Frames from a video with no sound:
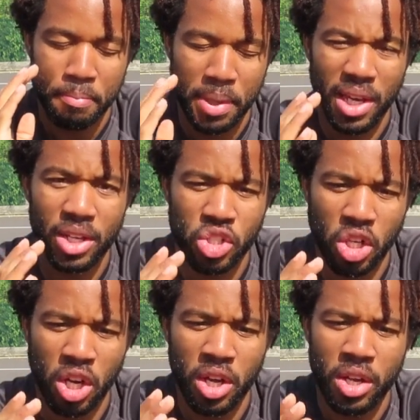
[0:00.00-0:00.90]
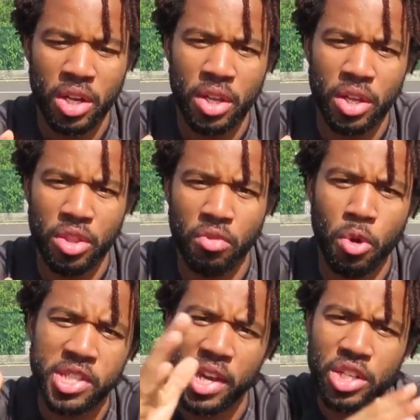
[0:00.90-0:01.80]
picture the
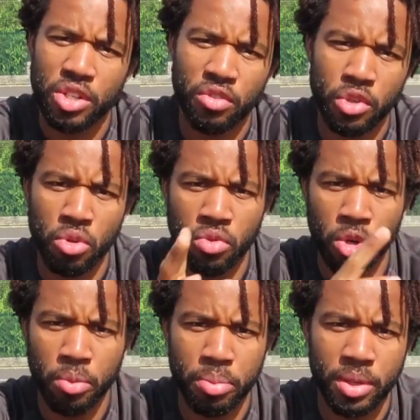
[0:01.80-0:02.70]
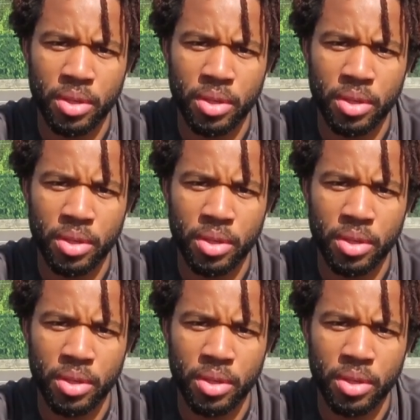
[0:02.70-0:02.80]
rotation of your rope,